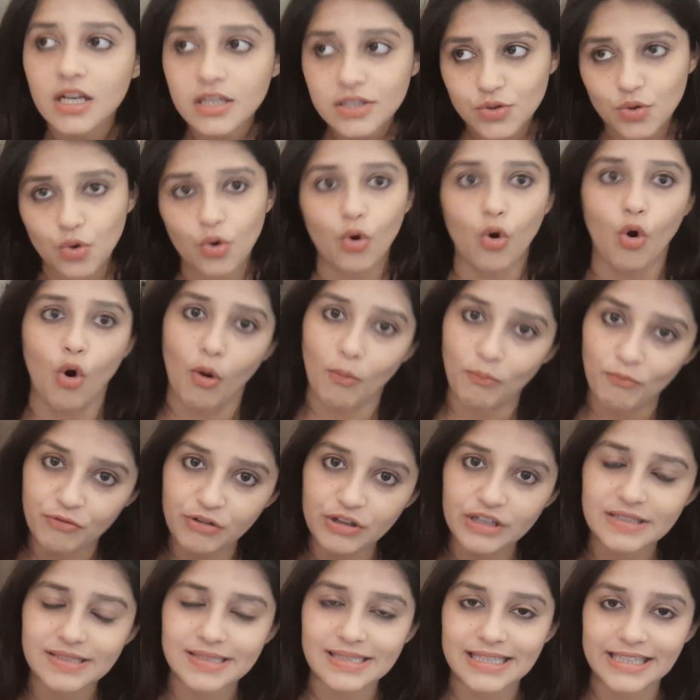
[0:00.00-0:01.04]
So
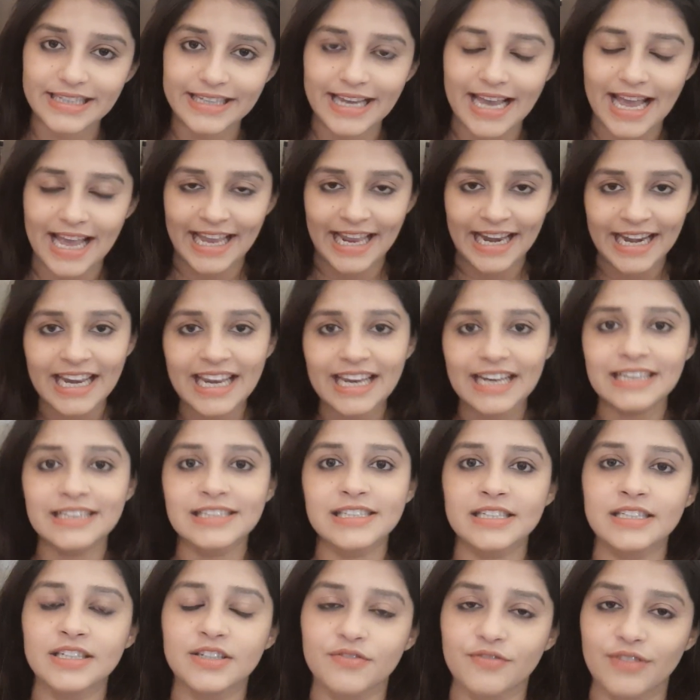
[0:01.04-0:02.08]
obviously any
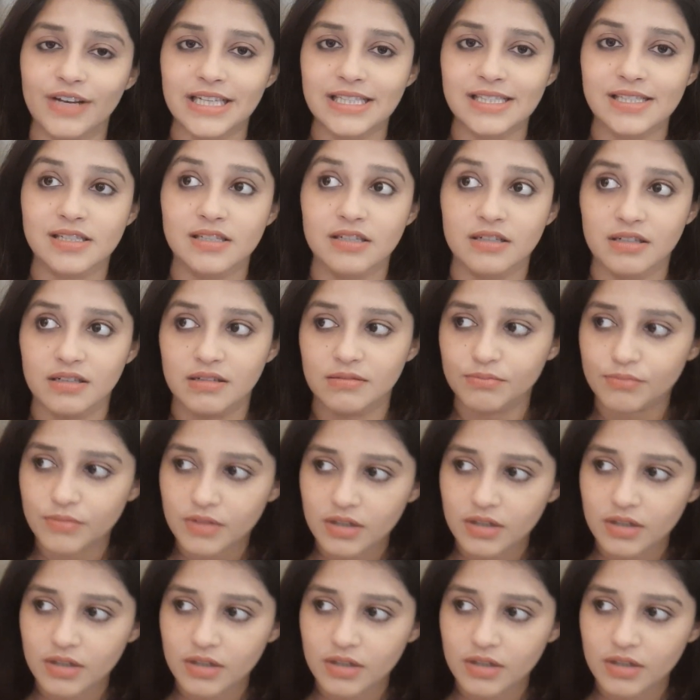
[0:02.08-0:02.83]
Indian investor,